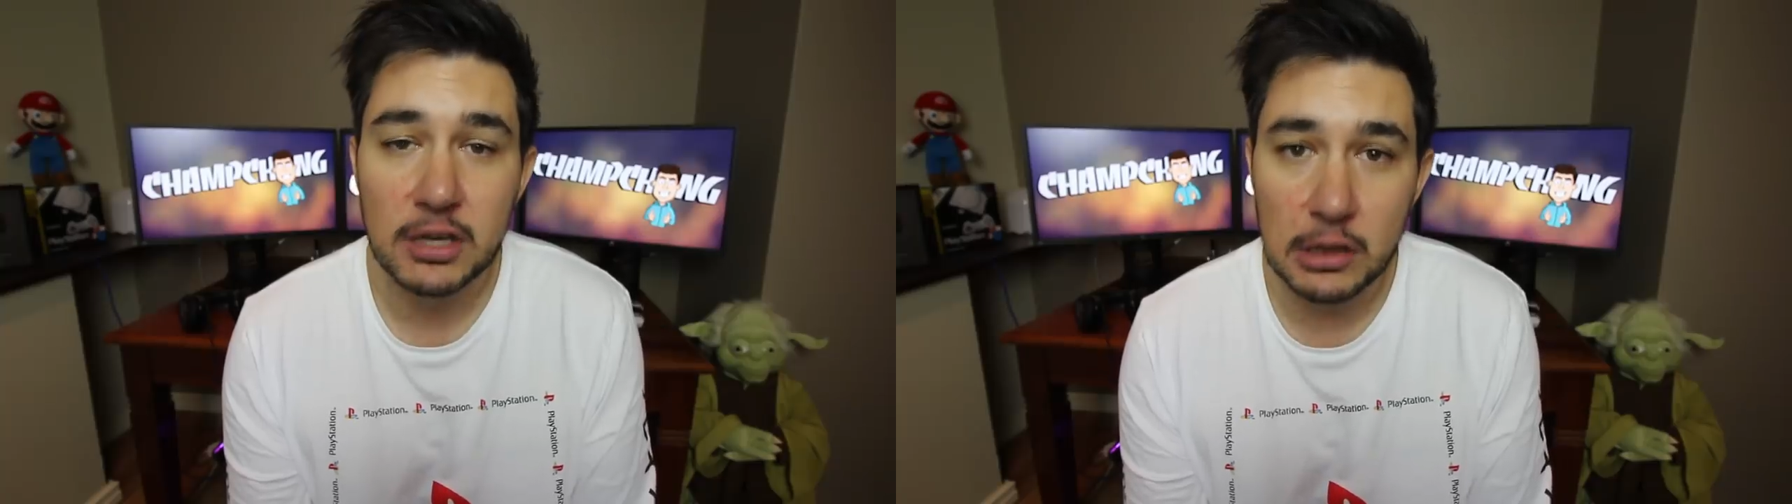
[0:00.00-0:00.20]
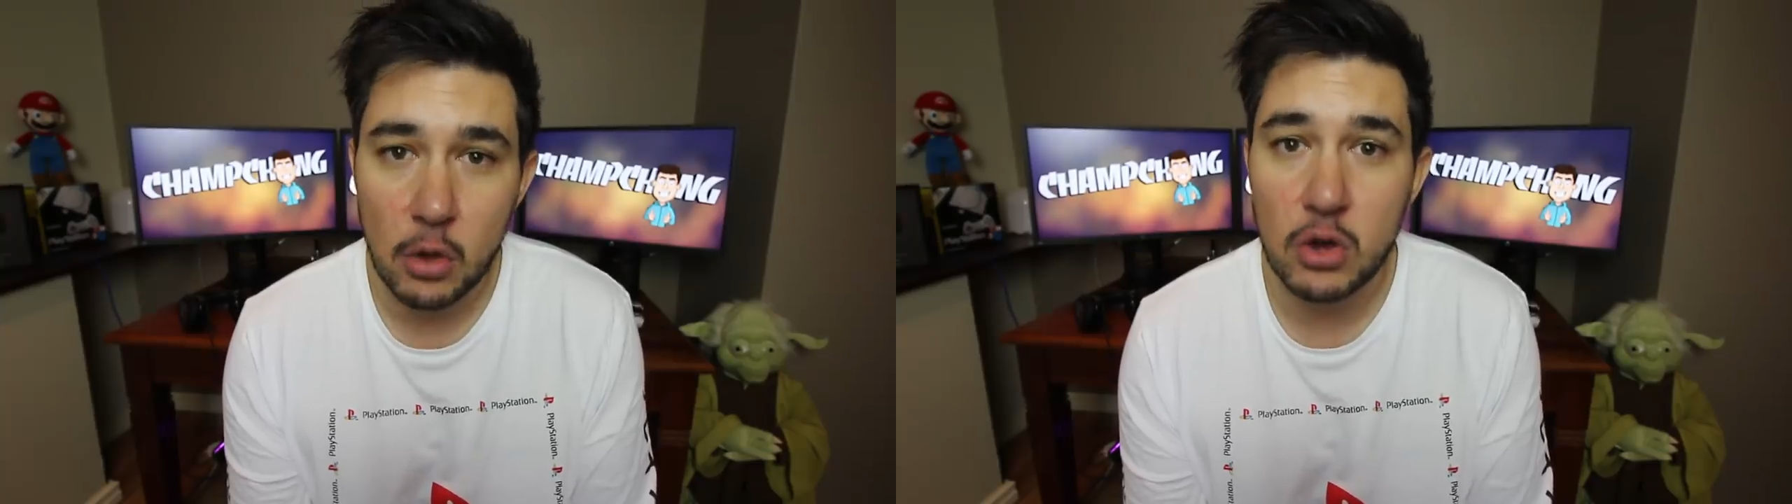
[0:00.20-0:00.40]

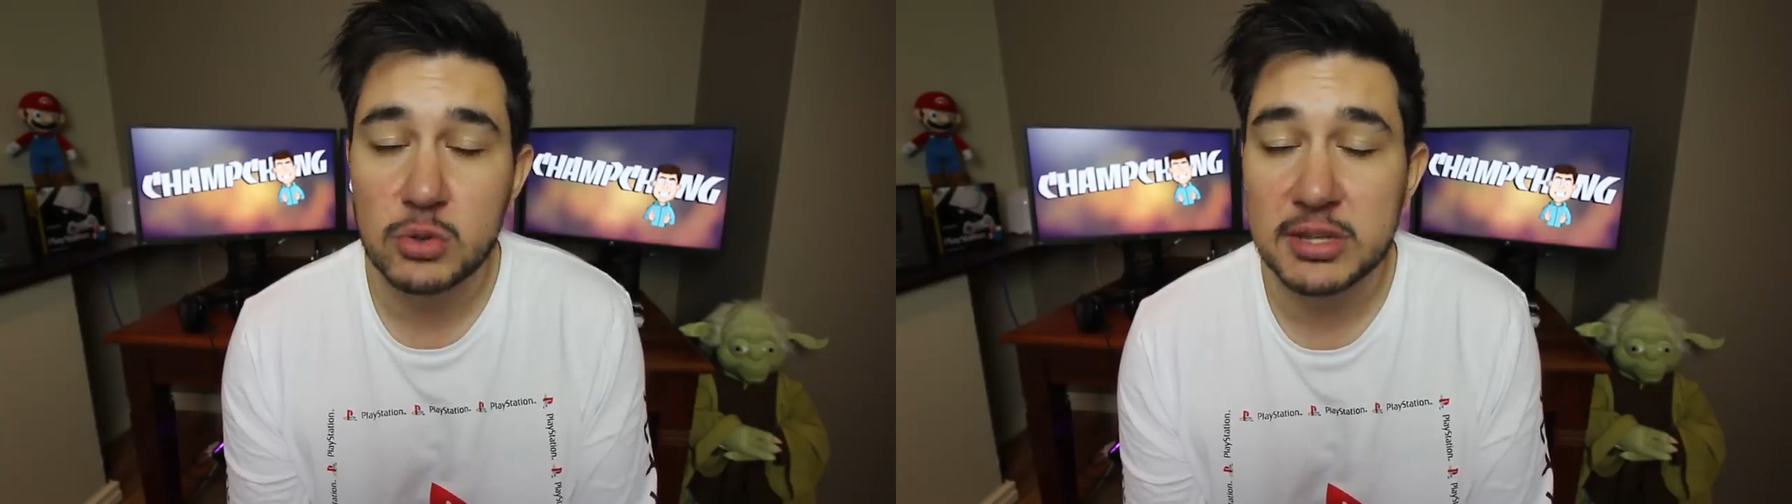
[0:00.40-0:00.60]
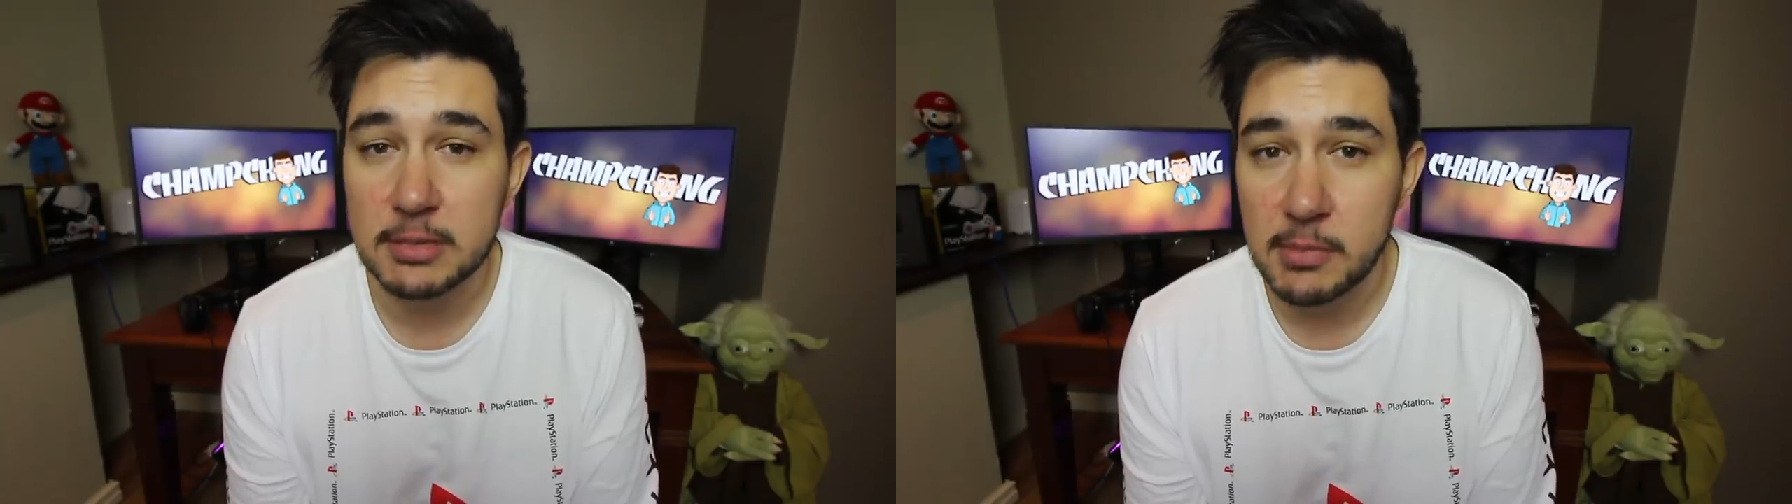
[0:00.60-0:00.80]
to
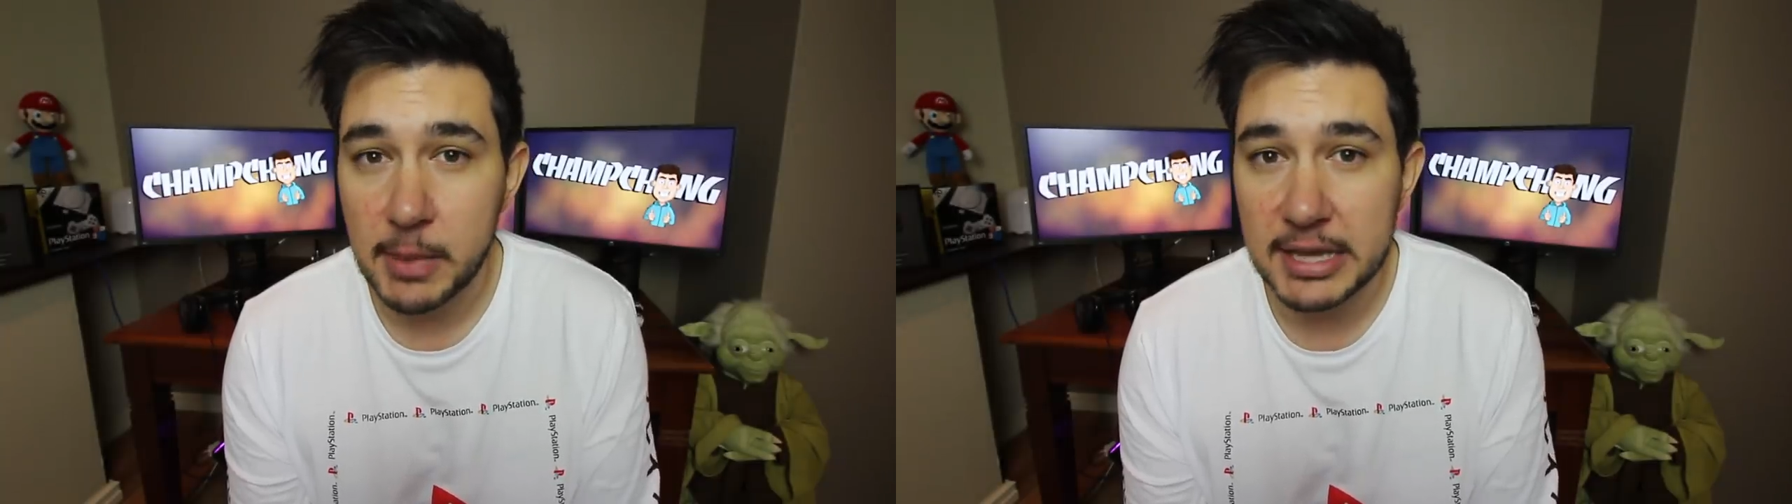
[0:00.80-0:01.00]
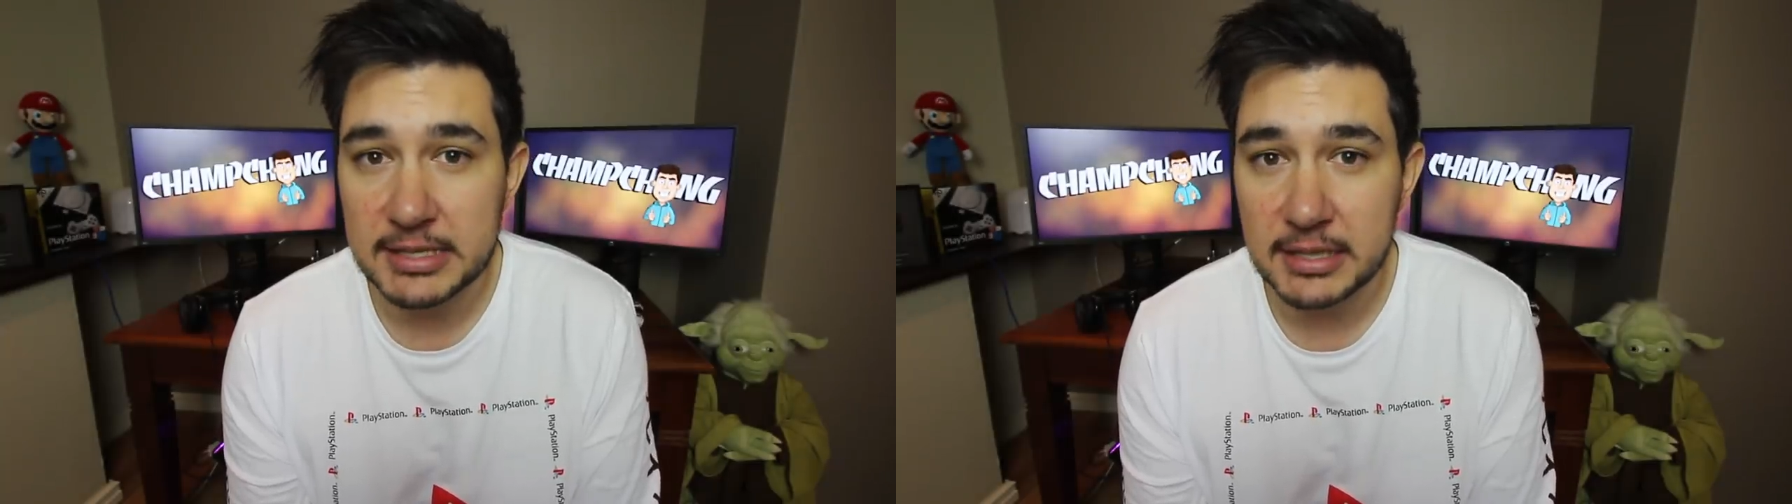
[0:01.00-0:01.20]
launch with some
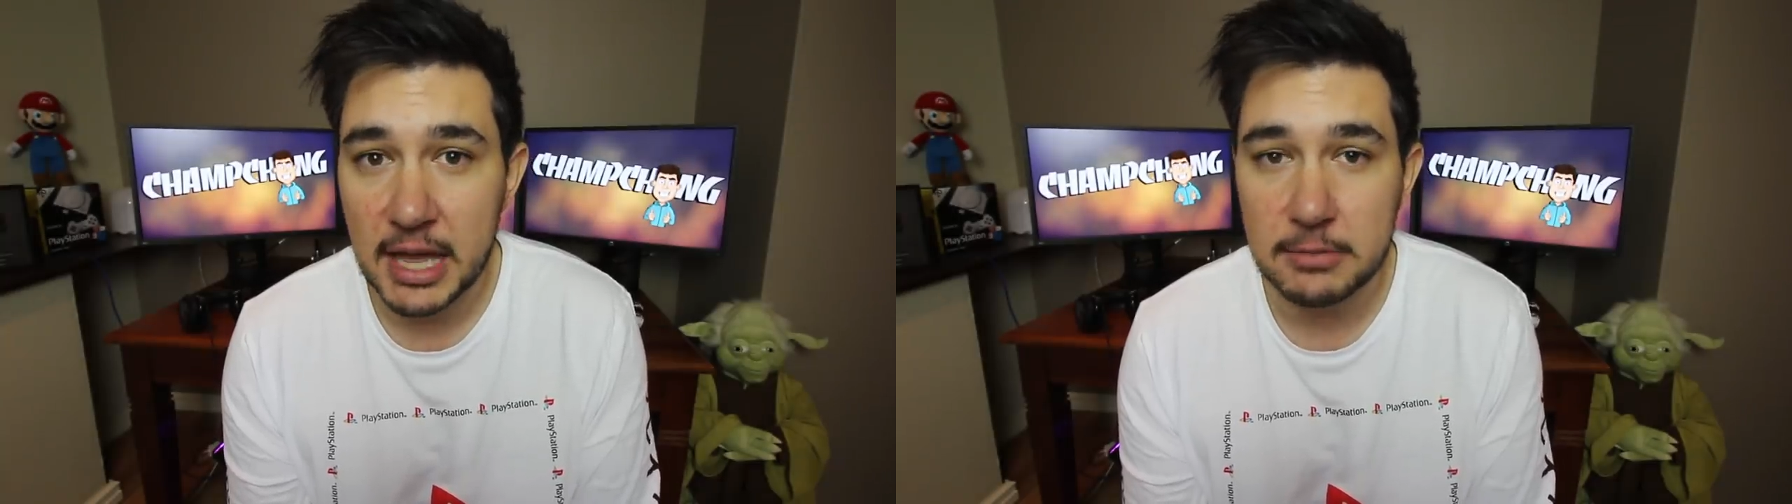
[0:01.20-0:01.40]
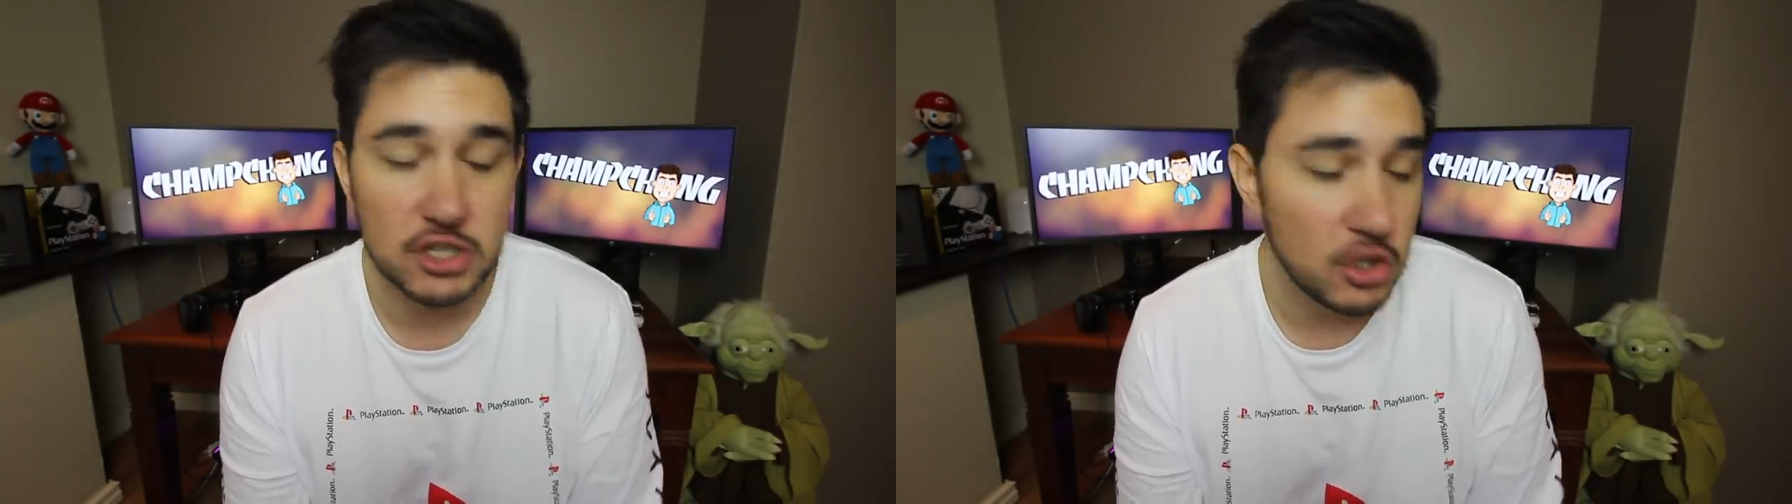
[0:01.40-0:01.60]
amazing games.